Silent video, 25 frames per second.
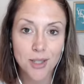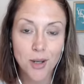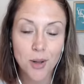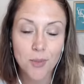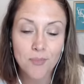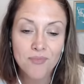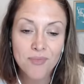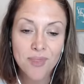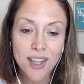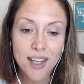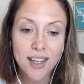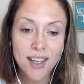
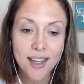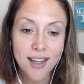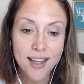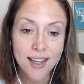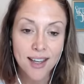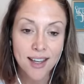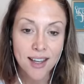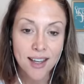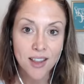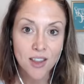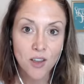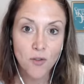So
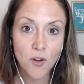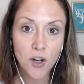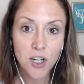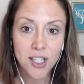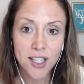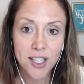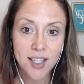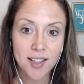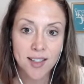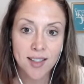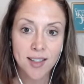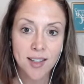the
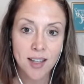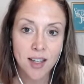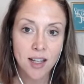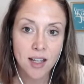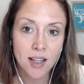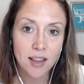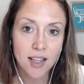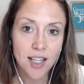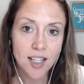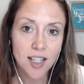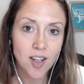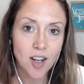first is
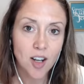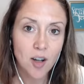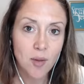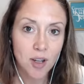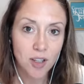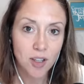let's talk